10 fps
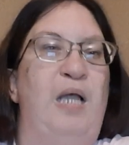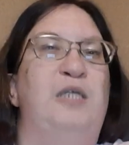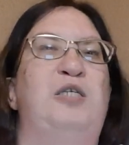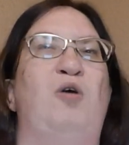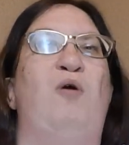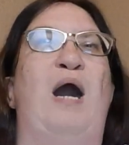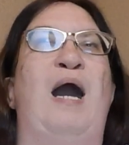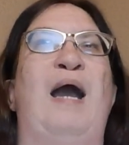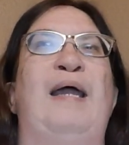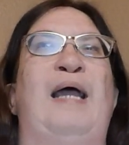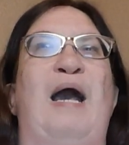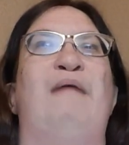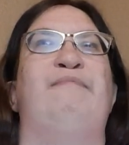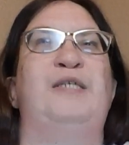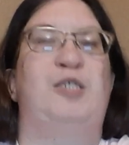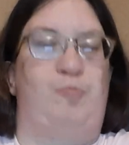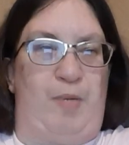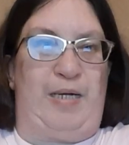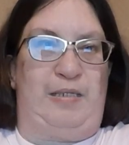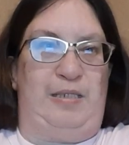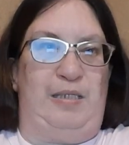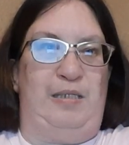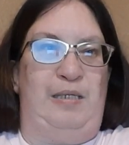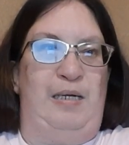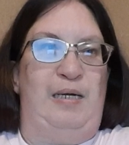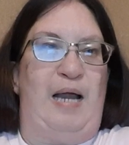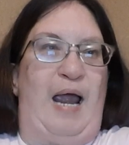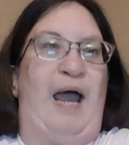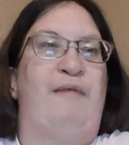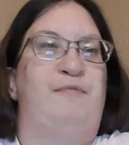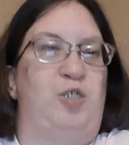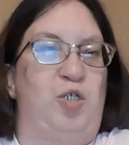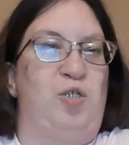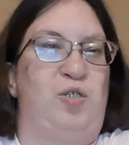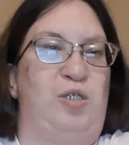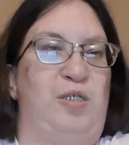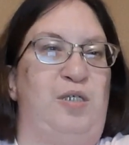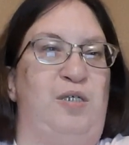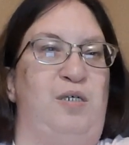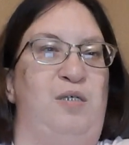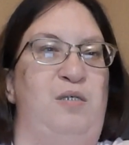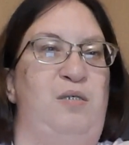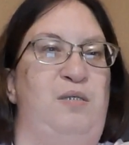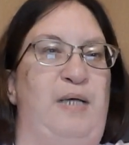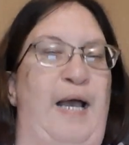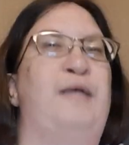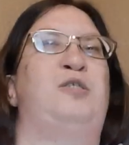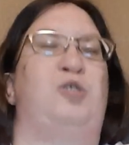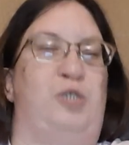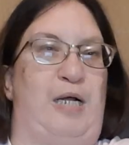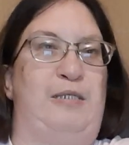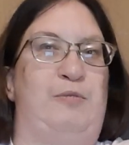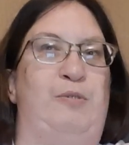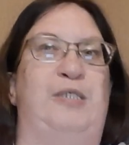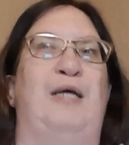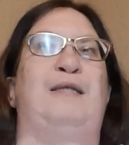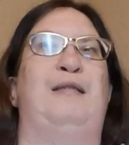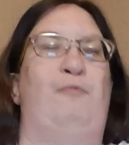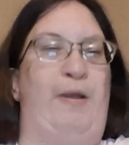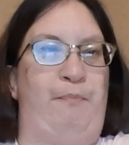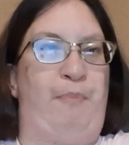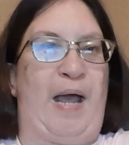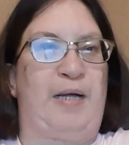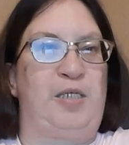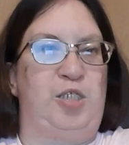So I half expected after the exercise was done, they went their